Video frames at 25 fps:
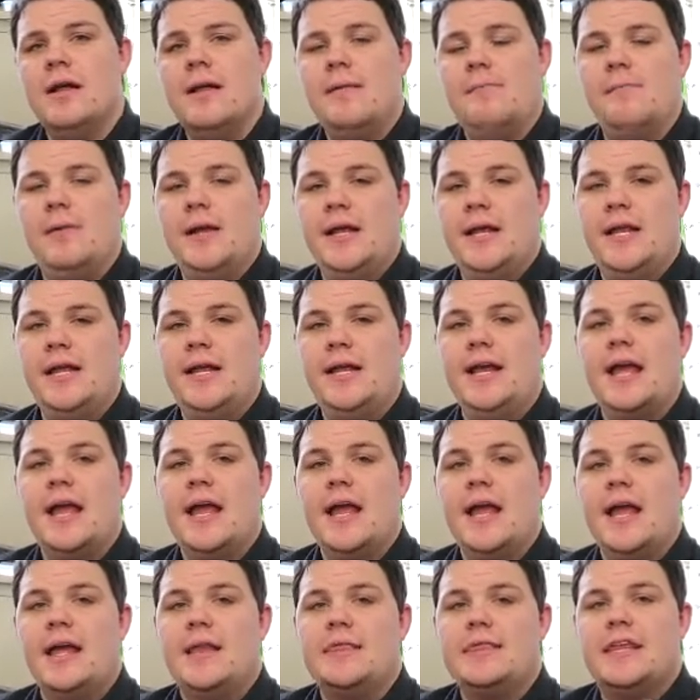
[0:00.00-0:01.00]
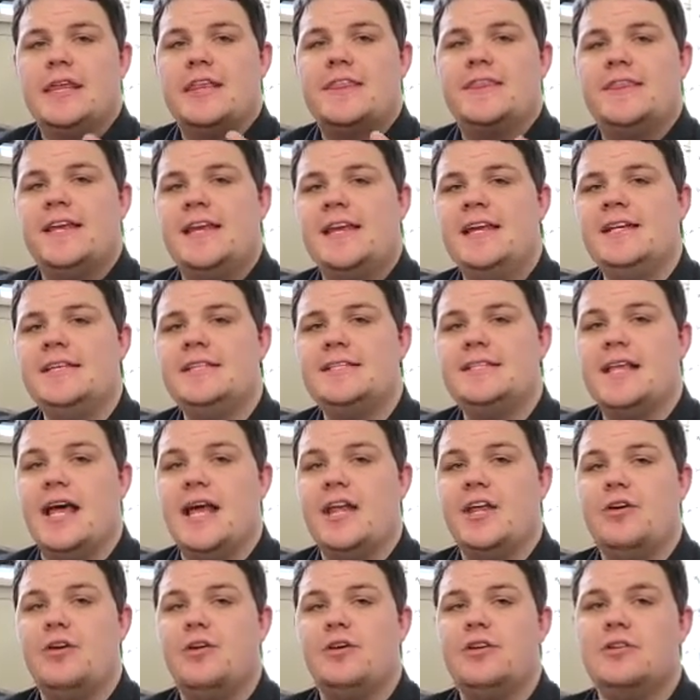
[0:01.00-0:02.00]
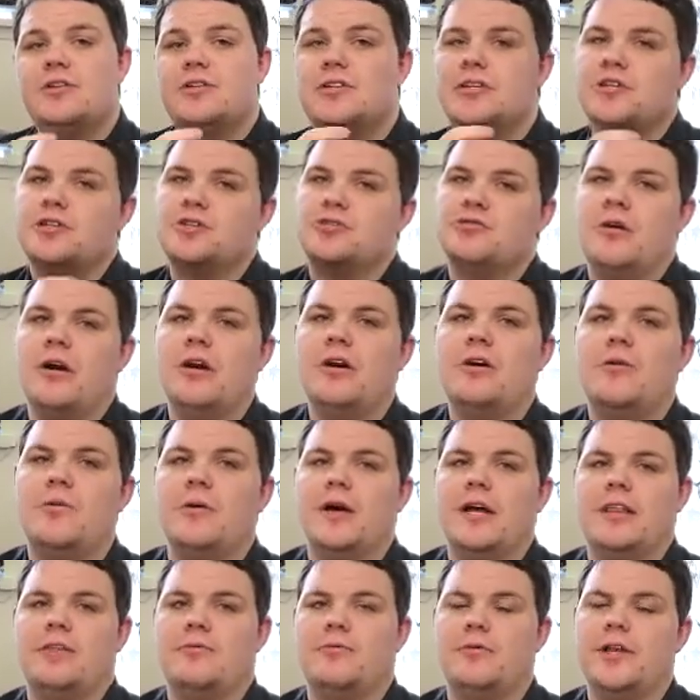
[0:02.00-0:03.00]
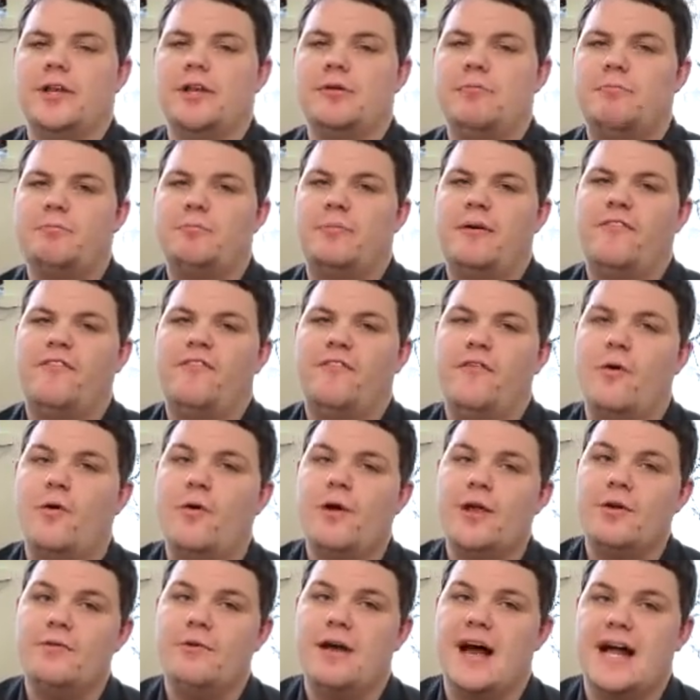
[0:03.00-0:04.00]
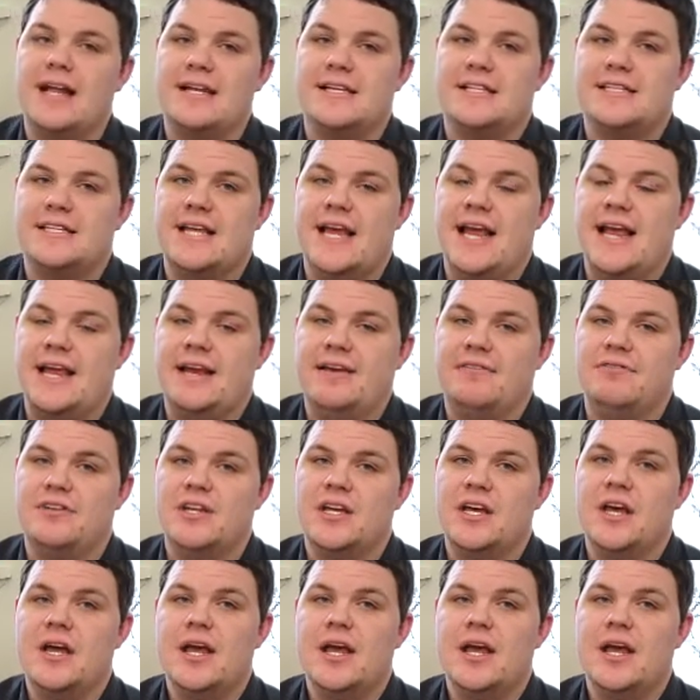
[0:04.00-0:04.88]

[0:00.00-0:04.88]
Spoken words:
meaning the things that you used to struggle with before you got saved.